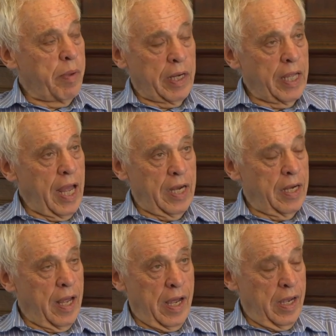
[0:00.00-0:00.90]
but
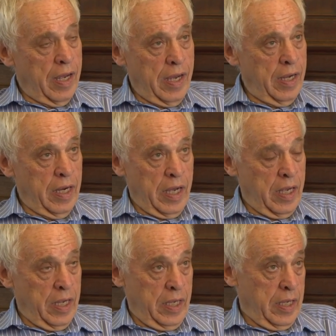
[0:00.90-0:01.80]
again, I, I,
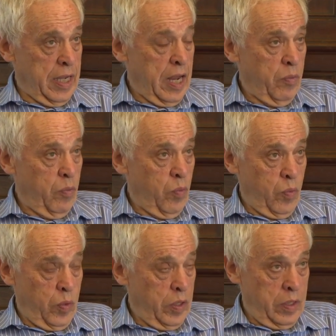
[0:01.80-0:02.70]
I
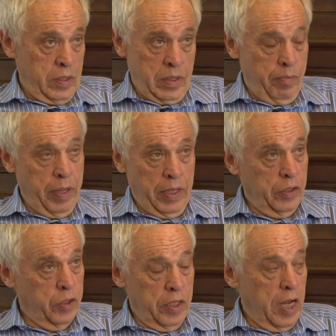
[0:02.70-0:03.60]
again would
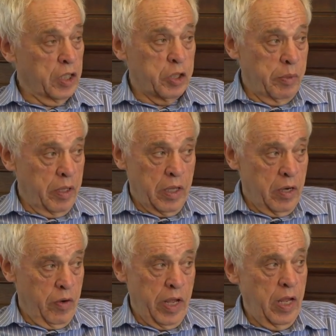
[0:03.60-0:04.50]
appeal to the ultimate
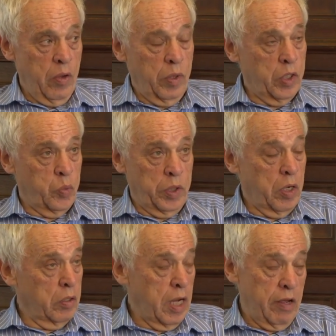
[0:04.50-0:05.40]
theory, which we
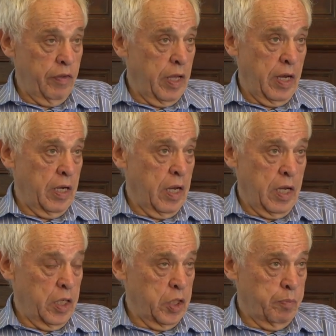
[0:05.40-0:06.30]
don't have yet,
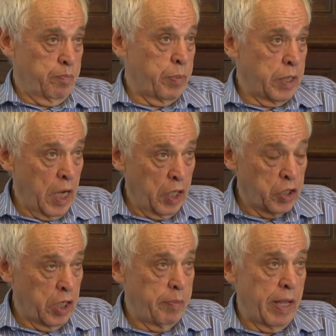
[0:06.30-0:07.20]
as
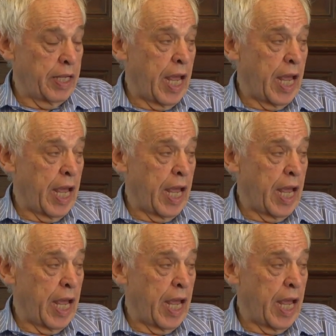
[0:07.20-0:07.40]
potentially being